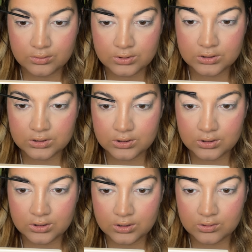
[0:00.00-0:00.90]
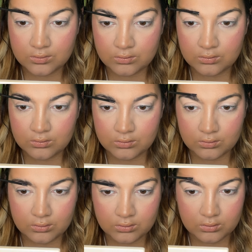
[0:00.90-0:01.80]
we're just gonna, ooh,
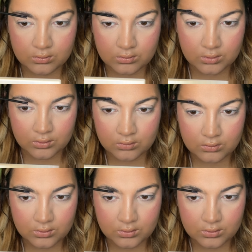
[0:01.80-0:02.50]
ooh, ooh.